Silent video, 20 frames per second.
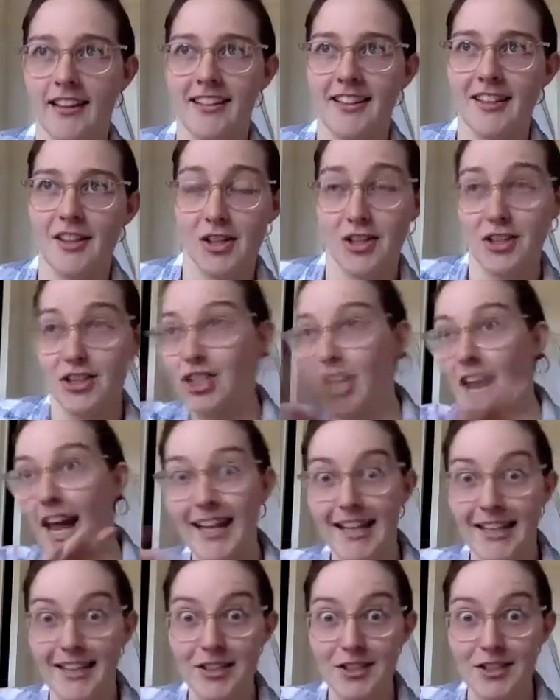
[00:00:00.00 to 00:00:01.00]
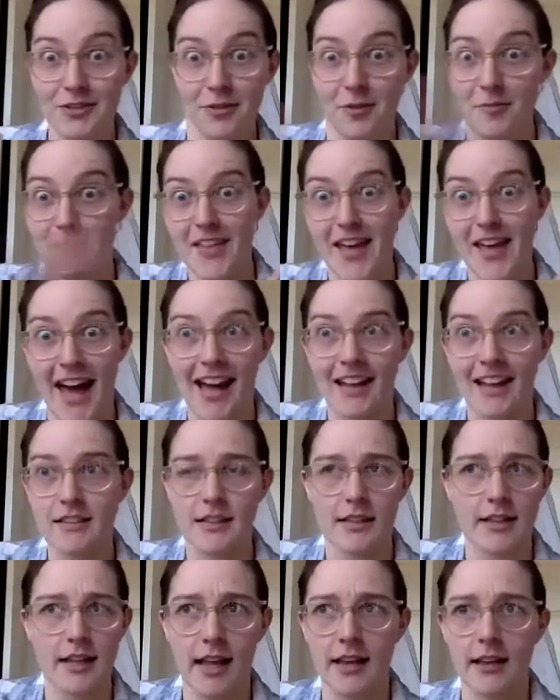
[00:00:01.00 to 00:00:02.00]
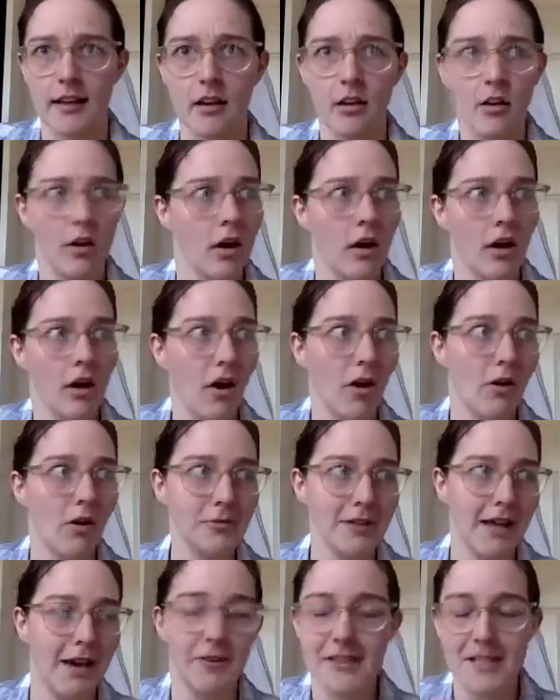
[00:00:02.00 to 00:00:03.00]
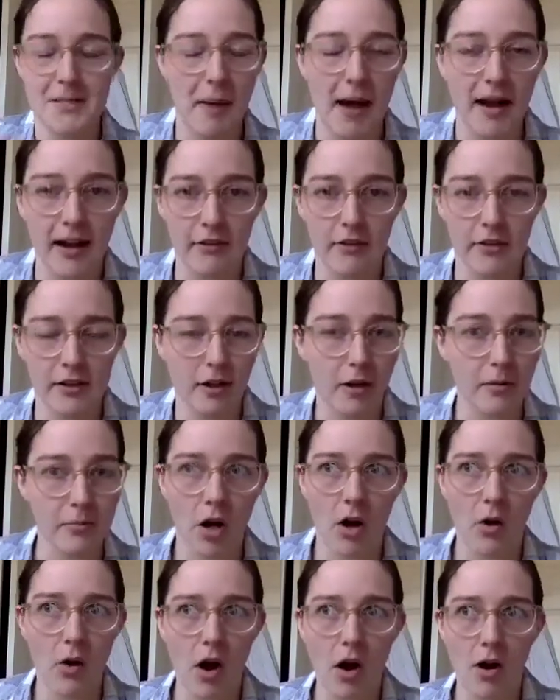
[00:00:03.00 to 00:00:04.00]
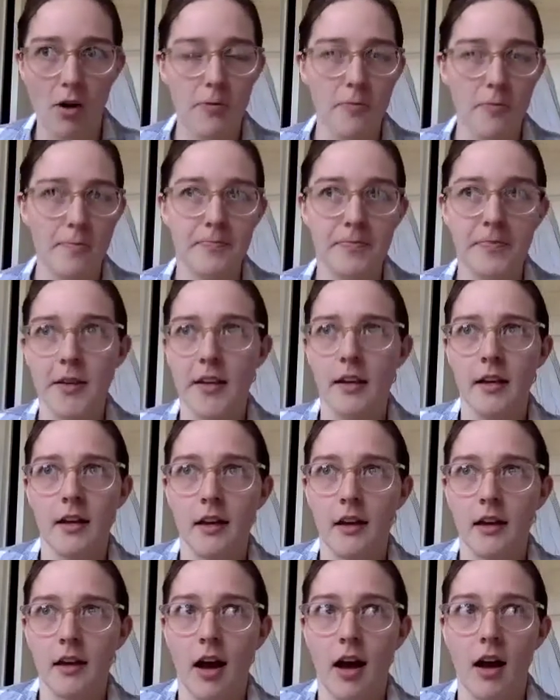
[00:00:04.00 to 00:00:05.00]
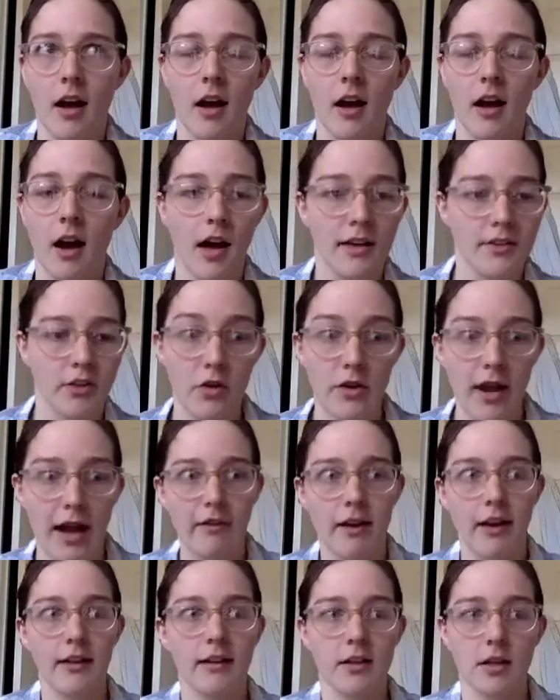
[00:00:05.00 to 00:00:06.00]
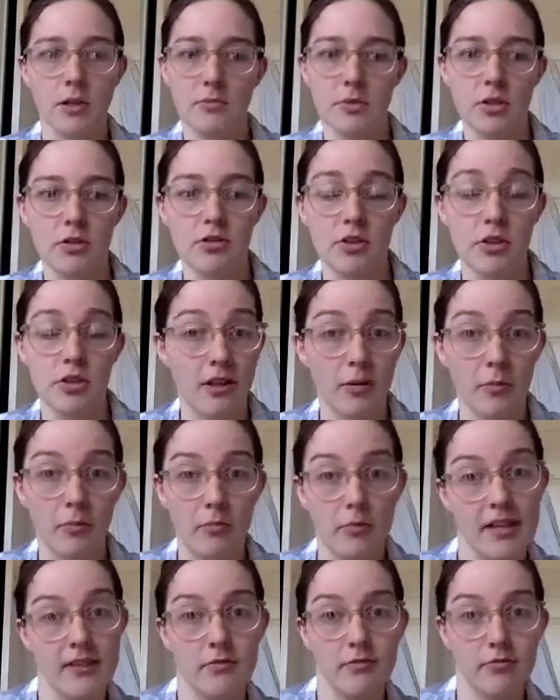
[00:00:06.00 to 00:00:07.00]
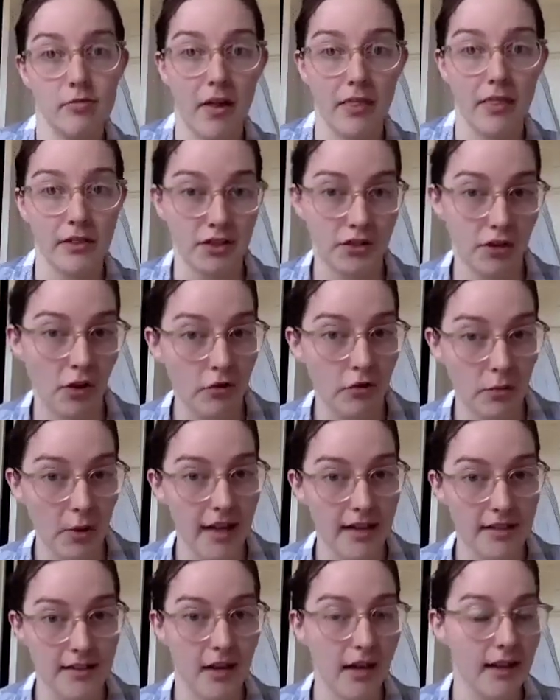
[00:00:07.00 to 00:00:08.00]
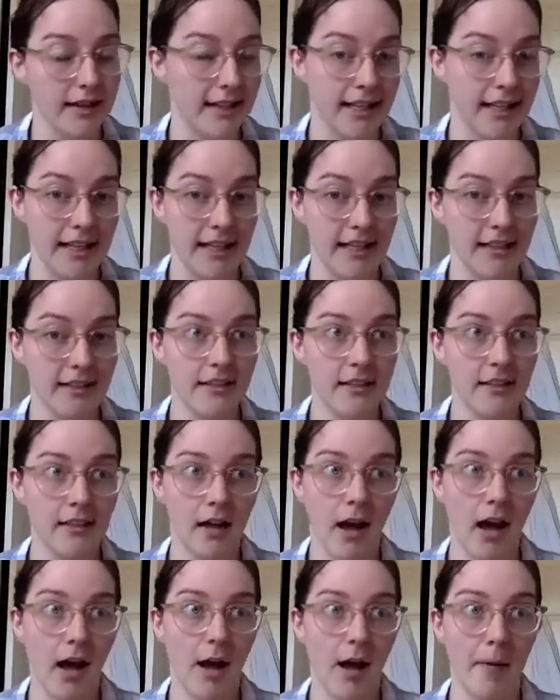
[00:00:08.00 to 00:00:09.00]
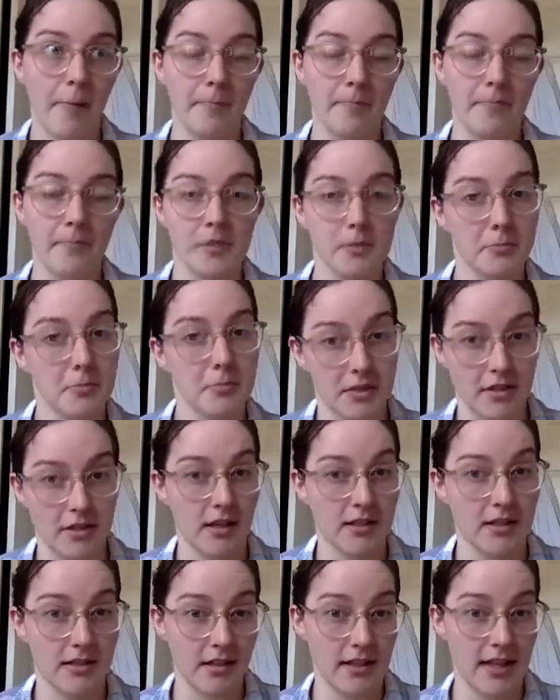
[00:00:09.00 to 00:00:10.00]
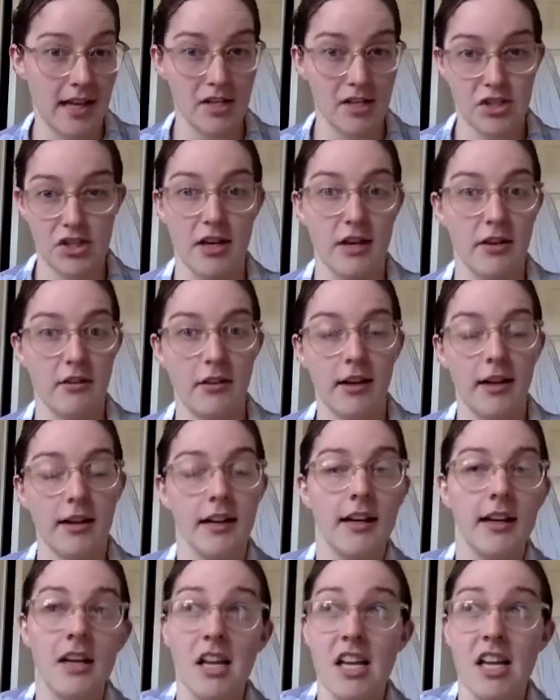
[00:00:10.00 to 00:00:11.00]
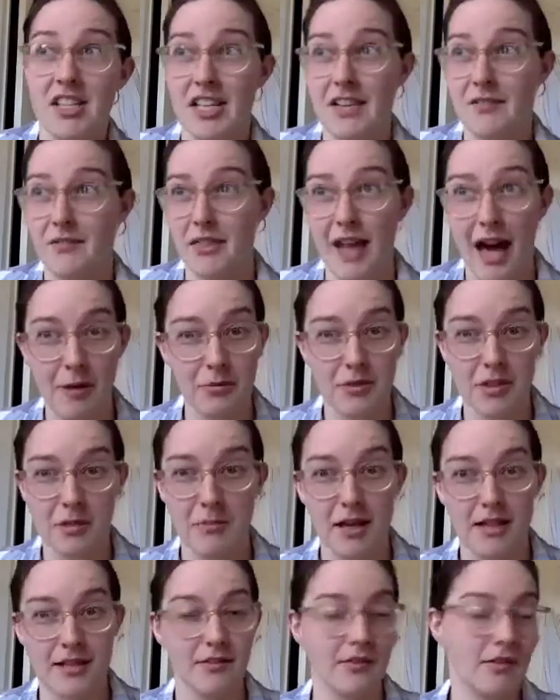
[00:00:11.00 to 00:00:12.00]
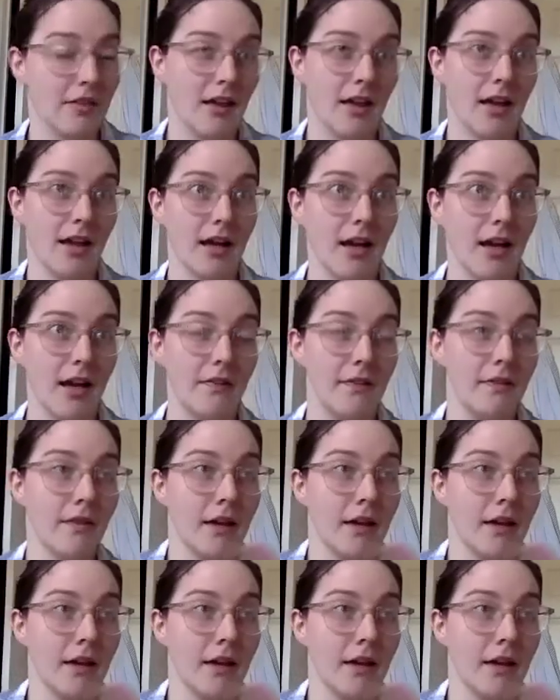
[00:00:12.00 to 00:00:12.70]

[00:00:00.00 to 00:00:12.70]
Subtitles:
the change from that to then, oh, now I need to pack everything up, go home. I don't have a computer that can even run the softwares that I need because I study engineering. So even that was a massive thing. And